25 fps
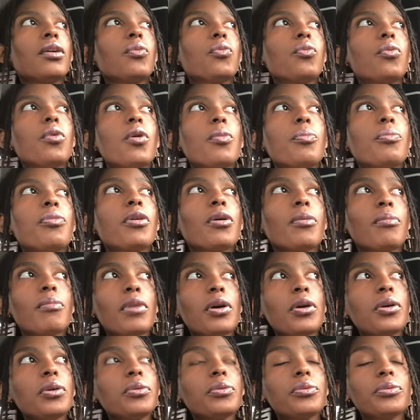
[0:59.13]
will
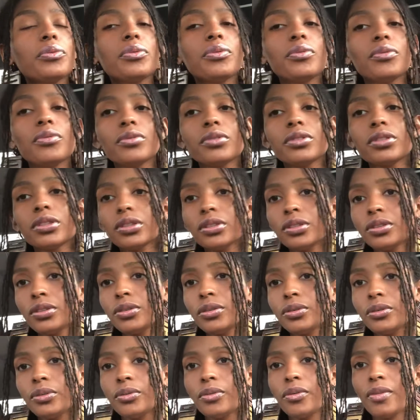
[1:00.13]
promote to
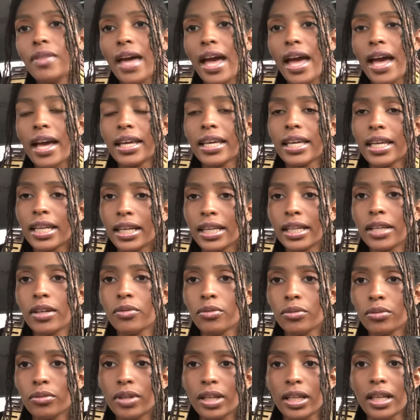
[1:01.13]
you that getting a
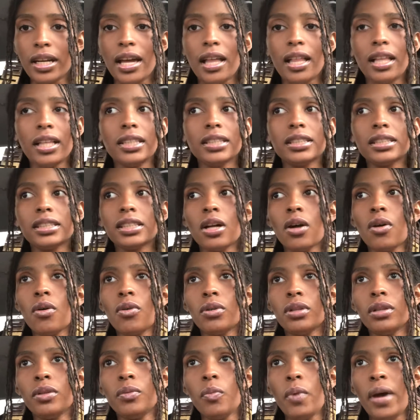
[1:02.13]
root canal is the
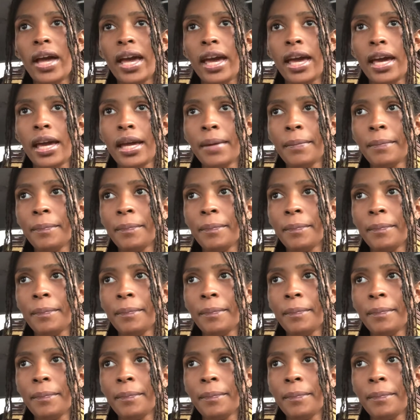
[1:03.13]
only way